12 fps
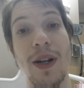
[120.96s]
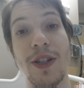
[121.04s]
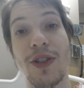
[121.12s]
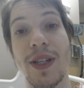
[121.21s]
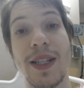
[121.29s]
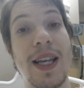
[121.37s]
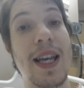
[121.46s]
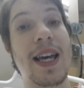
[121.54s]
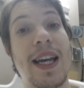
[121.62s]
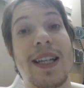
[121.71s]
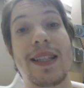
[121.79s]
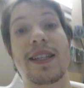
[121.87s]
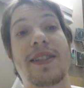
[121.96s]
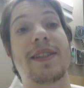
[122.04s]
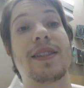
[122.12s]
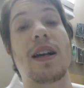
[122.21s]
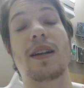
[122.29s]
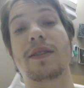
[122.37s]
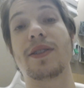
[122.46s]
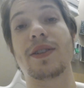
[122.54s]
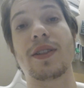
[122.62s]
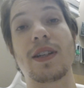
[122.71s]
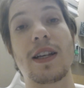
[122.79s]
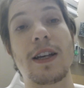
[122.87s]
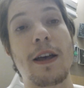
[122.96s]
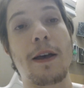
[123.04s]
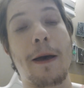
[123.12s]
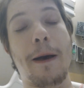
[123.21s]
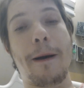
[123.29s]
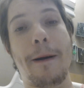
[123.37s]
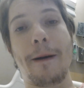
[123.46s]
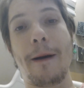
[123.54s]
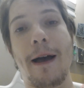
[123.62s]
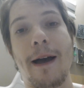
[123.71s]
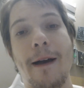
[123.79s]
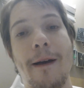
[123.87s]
watch this, because this sucks. Uh,